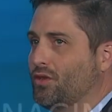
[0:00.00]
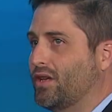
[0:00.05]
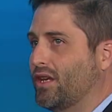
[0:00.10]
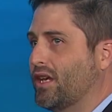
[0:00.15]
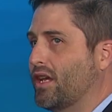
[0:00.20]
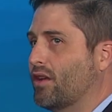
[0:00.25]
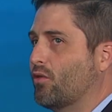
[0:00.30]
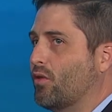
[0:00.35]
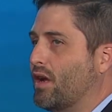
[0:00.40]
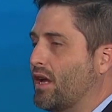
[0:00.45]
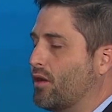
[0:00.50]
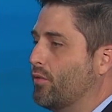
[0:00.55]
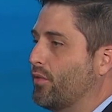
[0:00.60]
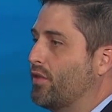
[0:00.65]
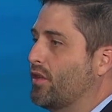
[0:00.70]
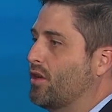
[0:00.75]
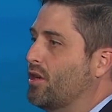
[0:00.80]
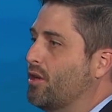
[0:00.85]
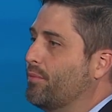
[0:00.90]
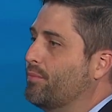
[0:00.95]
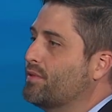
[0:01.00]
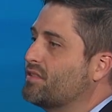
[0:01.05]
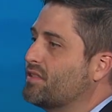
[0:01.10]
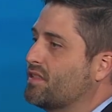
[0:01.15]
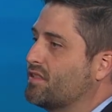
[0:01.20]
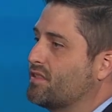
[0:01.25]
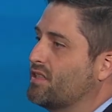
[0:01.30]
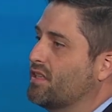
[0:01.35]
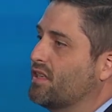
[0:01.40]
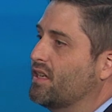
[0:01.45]
can interact with the Hub
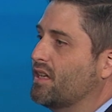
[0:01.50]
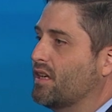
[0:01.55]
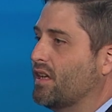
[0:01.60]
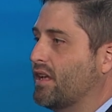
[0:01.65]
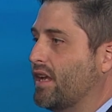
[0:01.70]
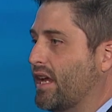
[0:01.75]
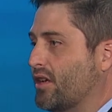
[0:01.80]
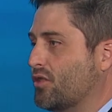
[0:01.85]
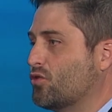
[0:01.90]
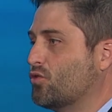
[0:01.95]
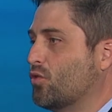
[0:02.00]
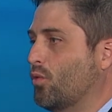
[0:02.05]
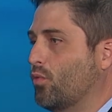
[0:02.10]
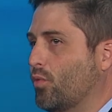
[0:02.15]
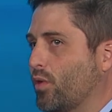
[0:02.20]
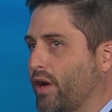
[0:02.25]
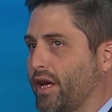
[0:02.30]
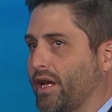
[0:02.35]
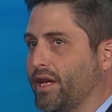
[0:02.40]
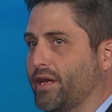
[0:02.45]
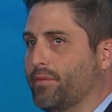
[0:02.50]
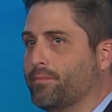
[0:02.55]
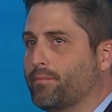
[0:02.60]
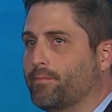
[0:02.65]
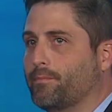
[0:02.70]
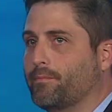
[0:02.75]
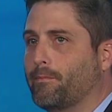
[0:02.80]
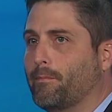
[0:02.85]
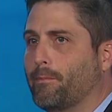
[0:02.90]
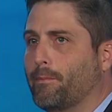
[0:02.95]
Assistant in a natural way.
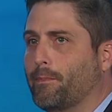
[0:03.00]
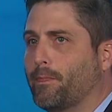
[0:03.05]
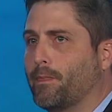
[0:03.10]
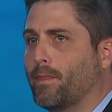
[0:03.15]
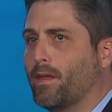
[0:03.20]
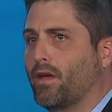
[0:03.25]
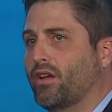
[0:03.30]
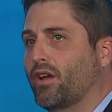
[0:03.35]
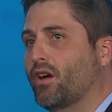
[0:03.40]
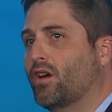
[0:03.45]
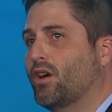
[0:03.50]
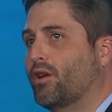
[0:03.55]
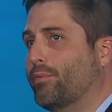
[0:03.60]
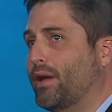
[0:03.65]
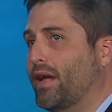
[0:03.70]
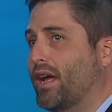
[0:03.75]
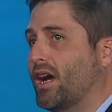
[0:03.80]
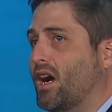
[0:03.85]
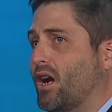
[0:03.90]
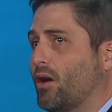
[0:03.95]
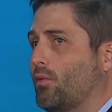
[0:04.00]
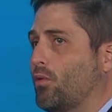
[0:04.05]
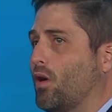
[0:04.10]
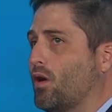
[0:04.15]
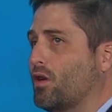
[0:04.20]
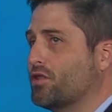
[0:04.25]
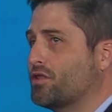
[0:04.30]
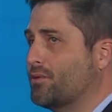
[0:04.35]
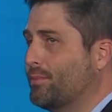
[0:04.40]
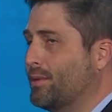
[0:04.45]
Now, Hub AI will
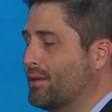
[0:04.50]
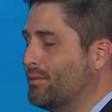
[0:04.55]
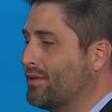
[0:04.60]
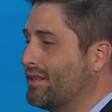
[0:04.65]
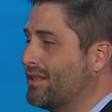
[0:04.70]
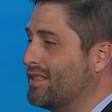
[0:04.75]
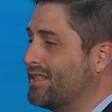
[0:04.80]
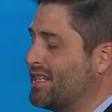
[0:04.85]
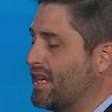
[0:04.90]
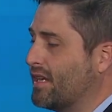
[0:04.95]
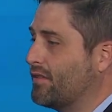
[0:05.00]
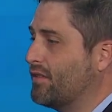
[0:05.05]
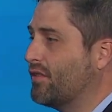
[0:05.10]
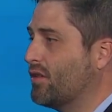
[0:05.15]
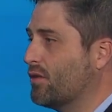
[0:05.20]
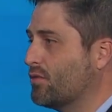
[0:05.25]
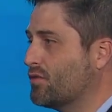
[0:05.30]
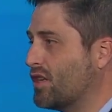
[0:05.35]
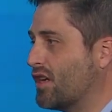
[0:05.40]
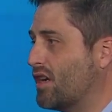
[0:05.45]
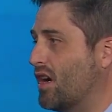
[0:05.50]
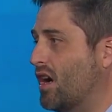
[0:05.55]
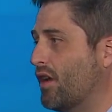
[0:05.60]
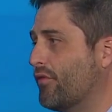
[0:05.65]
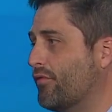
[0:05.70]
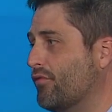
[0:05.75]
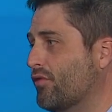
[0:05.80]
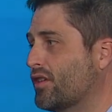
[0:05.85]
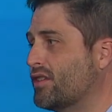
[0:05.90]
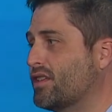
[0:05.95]
also be able to detect that there is a
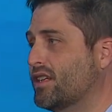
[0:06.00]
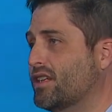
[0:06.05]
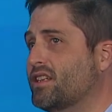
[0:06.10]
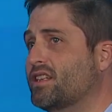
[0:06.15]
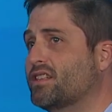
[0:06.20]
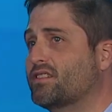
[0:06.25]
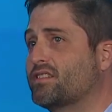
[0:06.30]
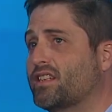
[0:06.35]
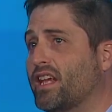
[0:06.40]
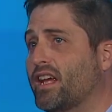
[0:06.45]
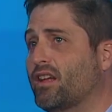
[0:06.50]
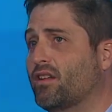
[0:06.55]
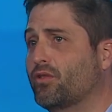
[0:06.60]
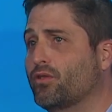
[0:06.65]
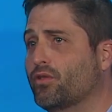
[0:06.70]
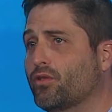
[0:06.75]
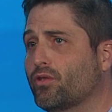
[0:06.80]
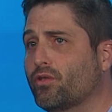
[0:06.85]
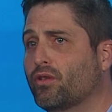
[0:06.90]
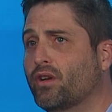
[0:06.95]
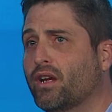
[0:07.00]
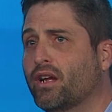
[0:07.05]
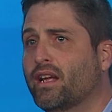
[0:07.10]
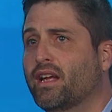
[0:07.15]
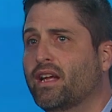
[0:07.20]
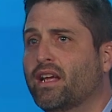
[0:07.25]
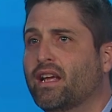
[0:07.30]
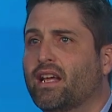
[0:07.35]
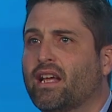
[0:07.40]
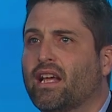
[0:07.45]
conflict in his calendar
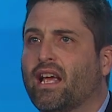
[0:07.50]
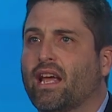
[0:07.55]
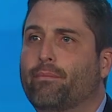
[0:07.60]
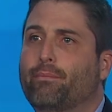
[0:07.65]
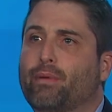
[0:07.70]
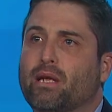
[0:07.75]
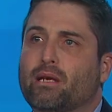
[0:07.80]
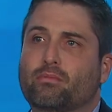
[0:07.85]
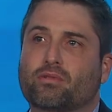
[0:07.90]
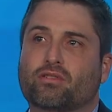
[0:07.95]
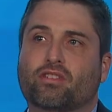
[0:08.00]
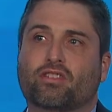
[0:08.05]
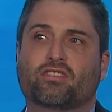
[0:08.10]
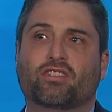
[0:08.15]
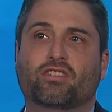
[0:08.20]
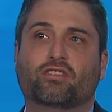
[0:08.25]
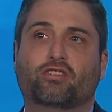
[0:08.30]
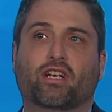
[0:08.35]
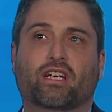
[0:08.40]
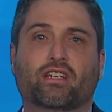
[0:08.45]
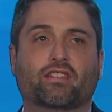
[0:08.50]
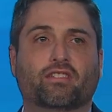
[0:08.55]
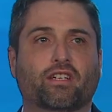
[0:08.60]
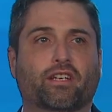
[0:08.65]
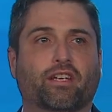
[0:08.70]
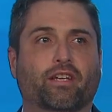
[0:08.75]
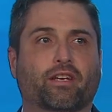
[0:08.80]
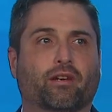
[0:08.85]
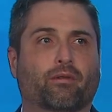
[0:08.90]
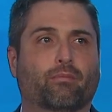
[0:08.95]
and be able to suggest to
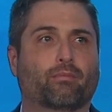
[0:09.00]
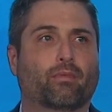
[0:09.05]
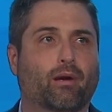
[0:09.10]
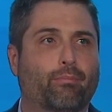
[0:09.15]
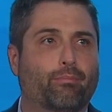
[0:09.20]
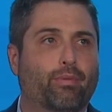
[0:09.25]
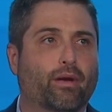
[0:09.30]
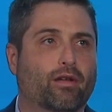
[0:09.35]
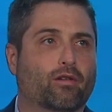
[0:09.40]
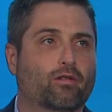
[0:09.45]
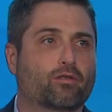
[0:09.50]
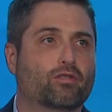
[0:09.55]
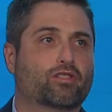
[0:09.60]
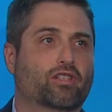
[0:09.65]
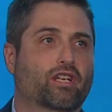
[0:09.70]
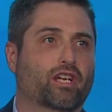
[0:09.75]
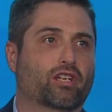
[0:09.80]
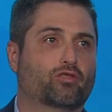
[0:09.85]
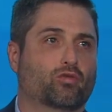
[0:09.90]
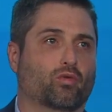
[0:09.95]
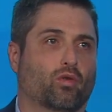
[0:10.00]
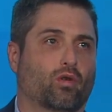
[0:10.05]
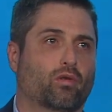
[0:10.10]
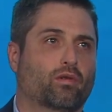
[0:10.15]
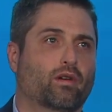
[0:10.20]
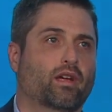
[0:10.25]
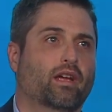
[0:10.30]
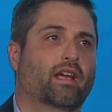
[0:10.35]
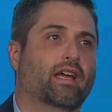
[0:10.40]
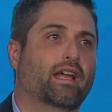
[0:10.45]
him a better schedule
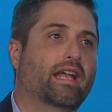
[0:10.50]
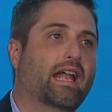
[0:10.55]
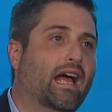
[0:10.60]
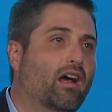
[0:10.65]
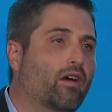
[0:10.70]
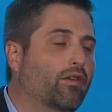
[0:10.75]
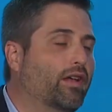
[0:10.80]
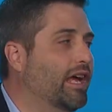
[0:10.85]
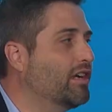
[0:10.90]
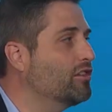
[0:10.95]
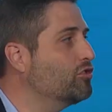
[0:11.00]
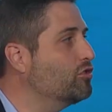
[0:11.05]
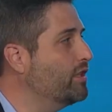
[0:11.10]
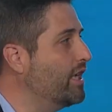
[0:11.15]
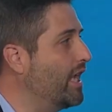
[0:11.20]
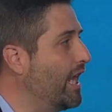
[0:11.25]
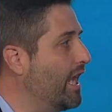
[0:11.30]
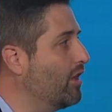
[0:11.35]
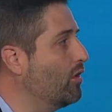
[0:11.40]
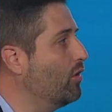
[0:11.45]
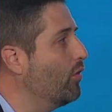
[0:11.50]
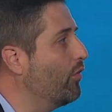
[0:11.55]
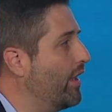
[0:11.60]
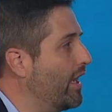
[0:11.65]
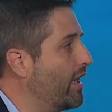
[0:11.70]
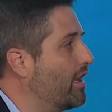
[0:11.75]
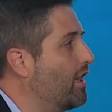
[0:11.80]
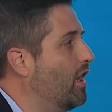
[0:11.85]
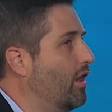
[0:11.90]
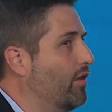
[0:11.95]
and how to actually handle
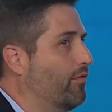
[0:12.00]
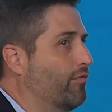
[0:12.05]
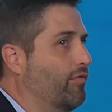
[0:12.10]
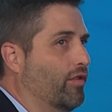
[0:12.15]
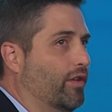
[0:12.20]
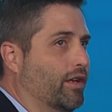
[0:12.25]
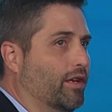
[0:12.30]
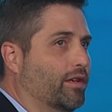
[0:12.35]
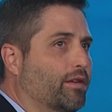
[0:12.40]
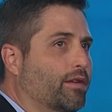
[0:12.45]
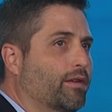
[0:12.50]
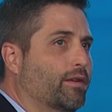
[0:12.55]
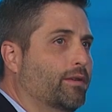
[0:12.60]
that conflict.